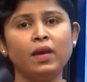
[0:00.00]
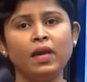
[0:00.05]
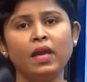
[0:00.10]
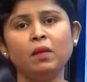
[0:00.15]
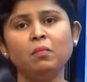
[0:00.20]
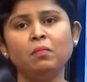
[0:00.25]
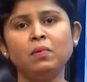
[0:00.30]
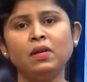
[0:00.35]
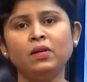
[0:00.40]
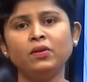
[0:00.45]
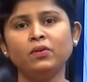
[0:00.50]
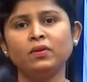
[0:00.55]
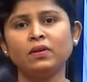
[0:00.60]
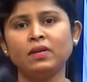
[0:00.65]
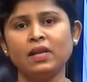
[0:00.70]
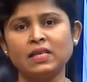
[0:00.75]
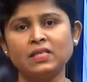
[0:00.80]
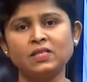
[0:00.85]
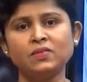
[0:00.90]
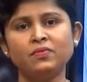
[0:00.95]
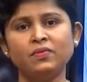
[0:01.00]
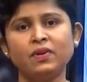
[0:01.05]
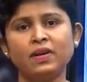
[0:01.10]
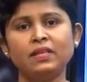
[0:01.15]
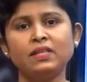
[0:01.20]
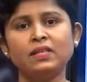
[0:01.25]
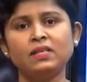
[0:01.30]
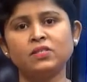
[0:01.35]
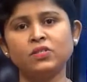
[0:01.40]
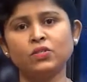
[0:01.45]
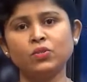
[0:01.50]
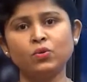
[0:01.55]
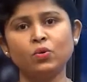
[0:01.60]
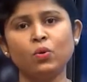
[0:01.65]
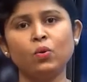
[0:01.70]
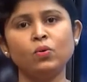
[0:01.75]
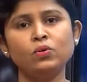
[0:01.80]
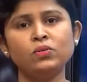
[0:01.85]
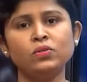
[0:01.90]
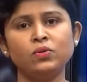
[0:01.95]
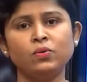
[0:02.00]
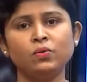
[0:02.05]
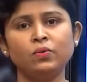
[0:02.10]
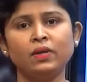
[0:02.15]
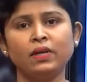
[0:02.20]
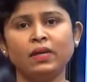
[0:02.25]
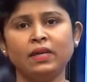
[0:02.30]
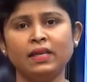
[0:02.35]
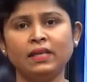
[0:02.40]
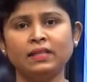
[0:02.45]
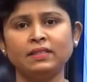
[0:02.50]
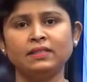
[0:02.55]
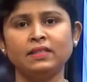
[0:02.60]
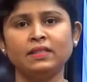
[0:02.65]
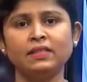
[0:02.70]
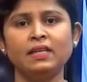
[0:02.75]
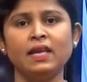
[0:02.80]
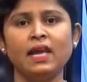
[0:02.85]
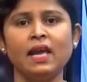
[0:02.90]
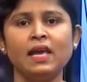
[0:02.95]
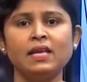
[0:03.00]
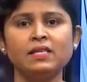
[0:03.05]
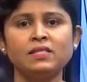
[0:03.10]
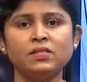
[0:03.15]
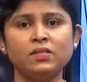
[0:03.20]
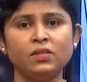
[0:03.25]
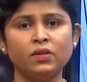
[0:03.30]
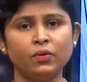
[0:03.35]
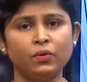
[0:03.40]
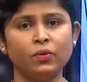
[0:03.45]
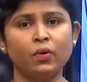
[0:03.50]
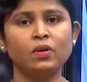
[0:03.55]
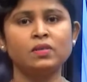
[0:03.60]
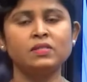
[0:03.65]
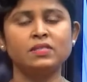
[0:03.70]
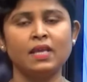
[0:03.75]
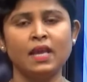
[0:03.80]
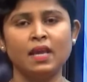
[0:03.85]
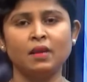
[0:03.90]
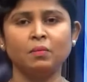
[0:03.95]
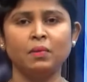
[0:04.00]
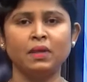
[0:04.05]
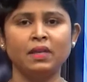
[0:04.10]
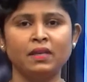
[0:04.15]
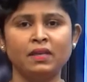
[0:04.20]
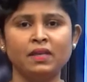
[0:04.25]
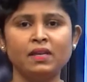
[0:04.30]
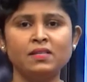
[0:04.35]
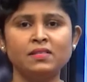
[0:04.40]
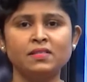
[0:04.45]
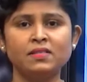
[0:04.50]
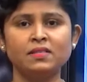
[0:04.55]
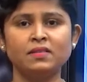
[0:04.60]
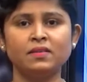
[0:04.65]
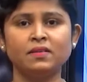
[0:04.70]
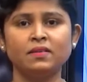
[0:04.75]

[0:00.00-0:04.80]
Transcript: able to classify the stones you collected as rocks and minerals?